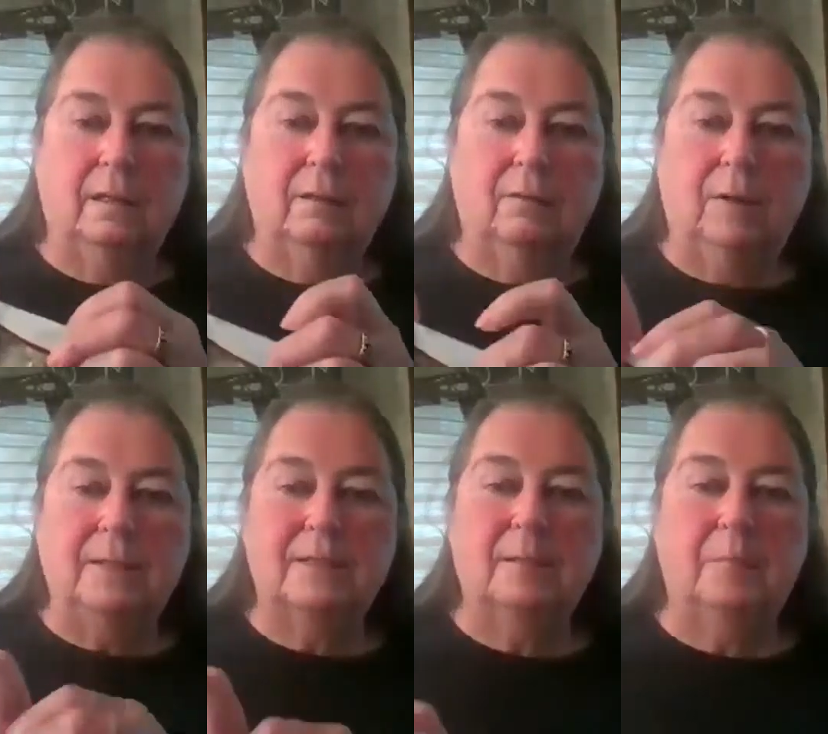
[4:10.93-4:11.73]

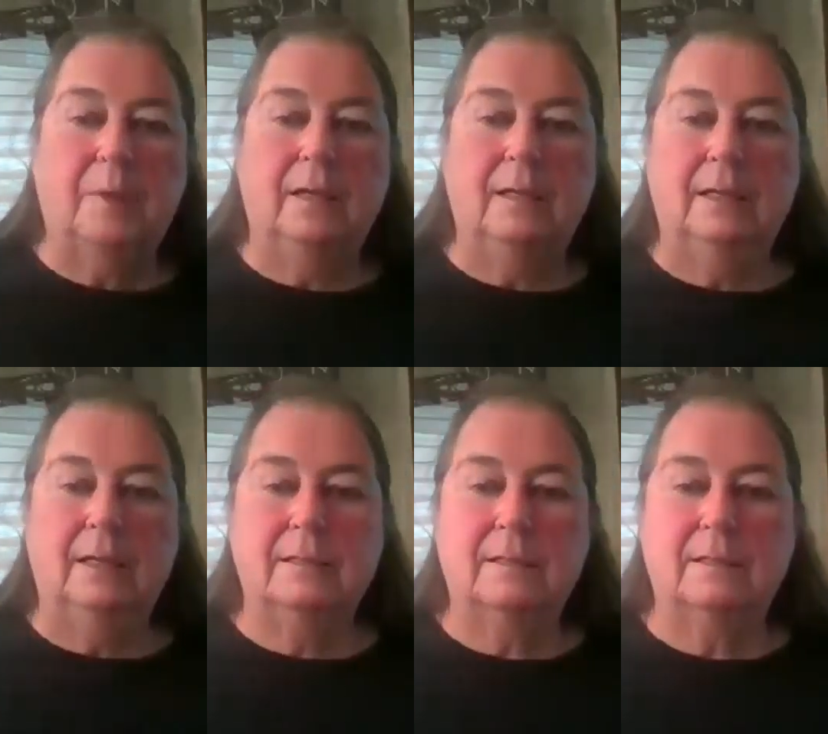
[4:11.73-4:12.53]
Once the binding
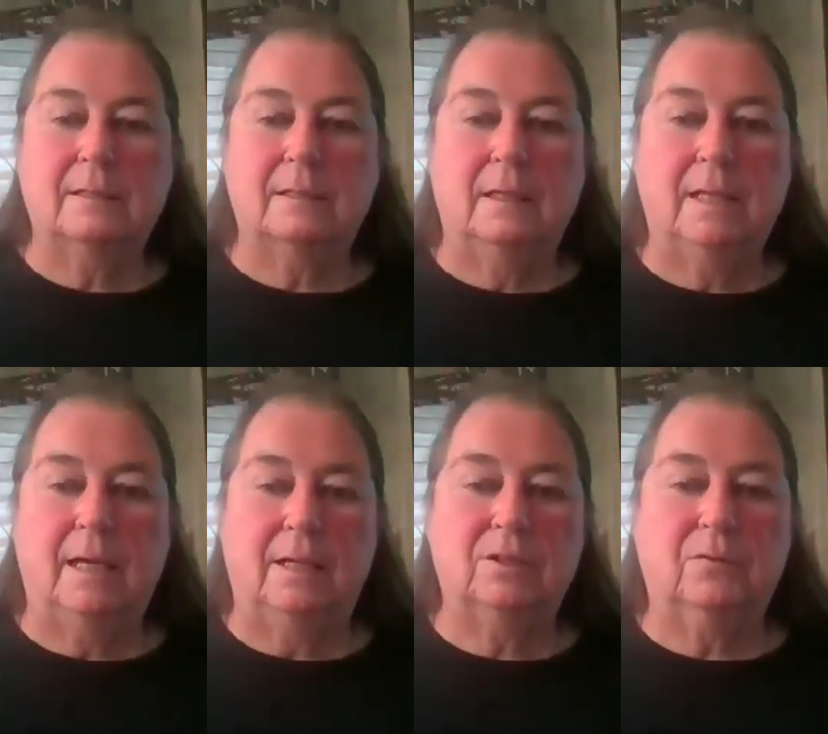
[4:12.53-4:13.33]
is
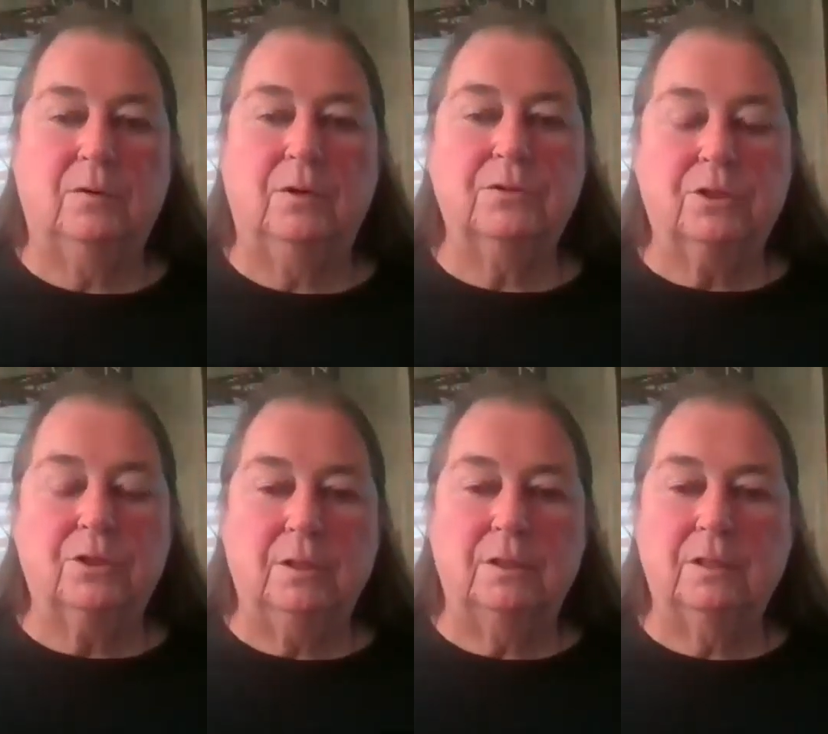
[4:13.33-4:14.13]
attached, of course,
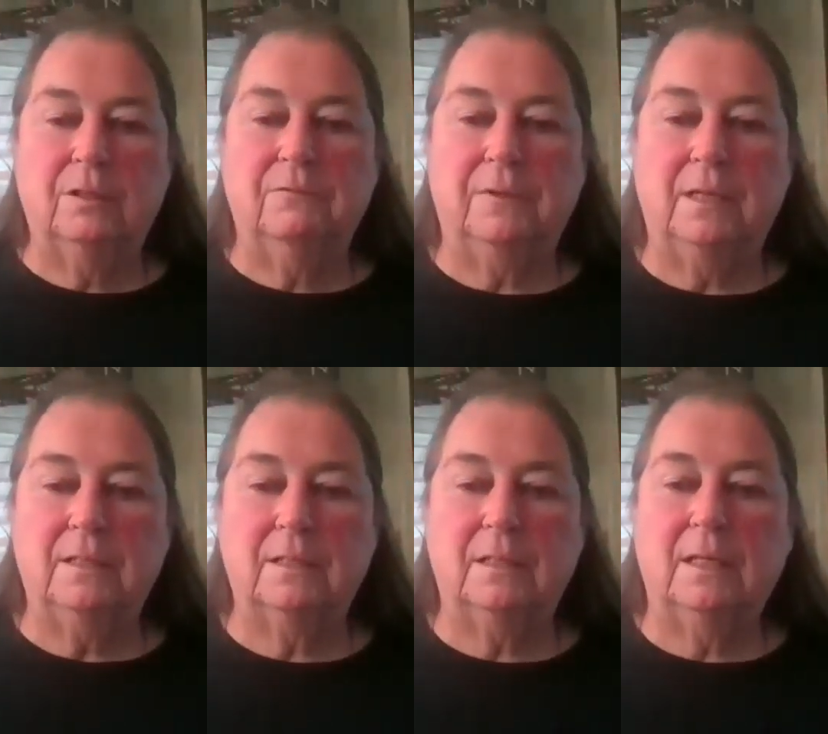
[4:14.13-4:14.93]
turn it to the
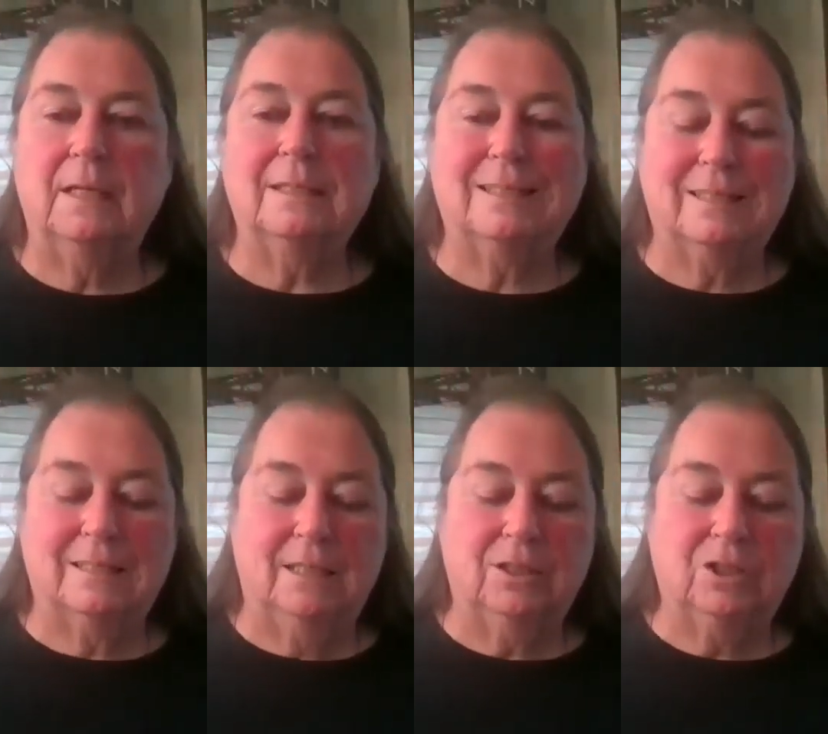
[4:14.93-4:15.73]
front,
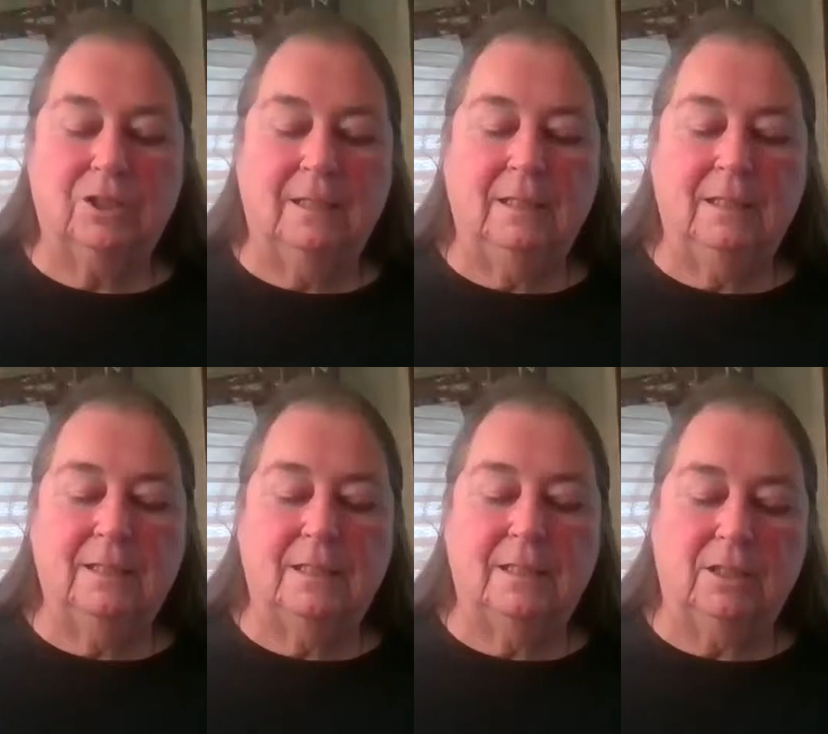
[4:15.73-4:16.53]
stitch in the
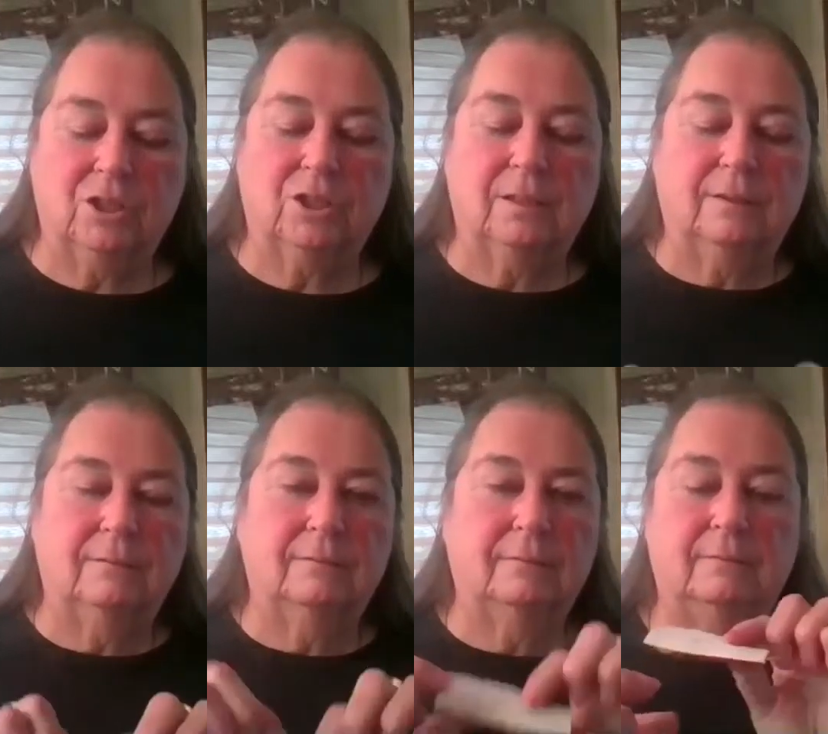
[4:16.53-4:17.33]
ditch
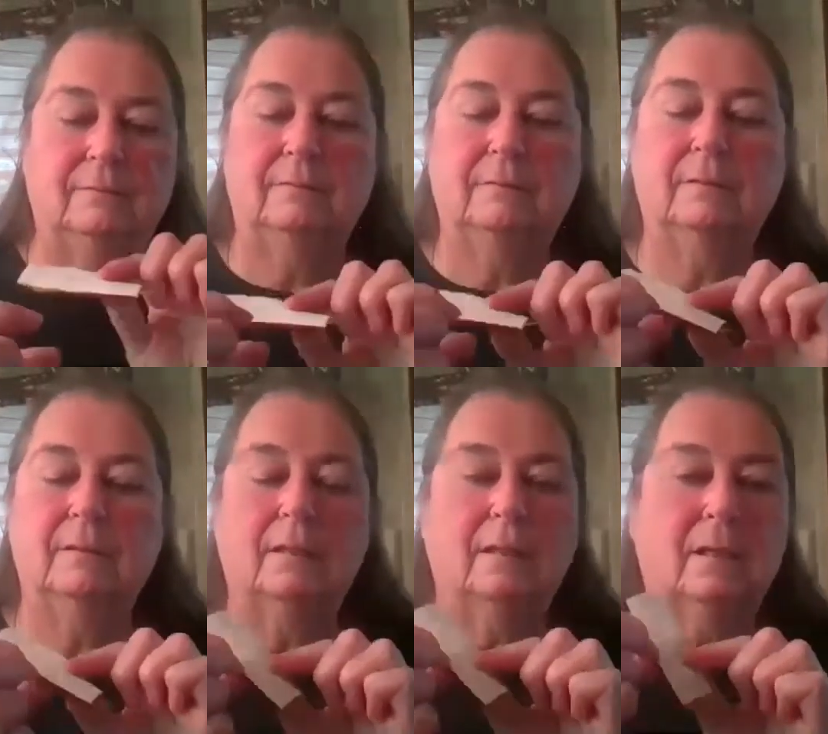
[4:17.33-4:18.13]

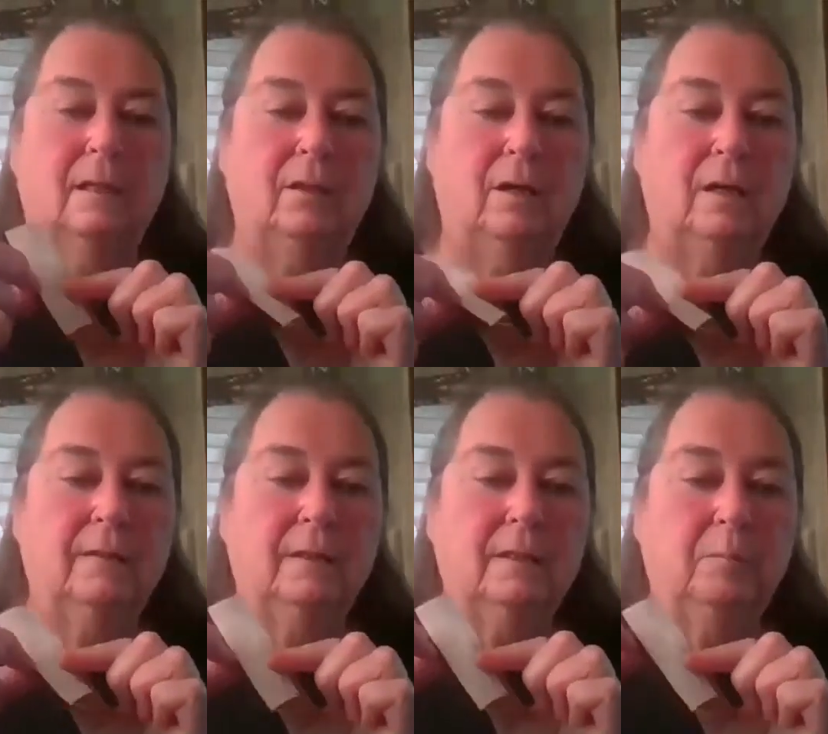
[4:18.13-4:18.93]
along the
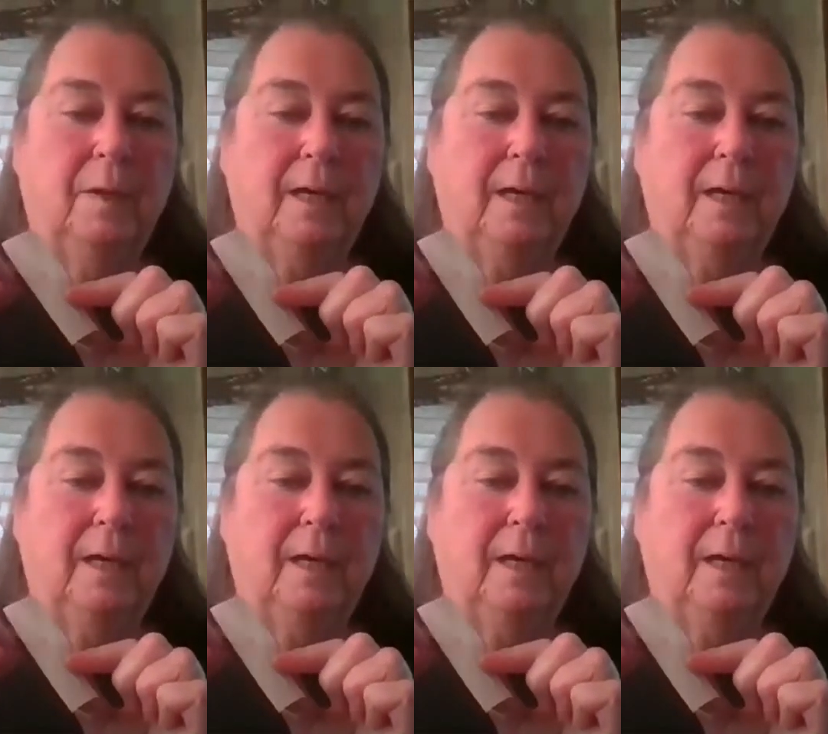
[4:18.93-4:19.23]
little piping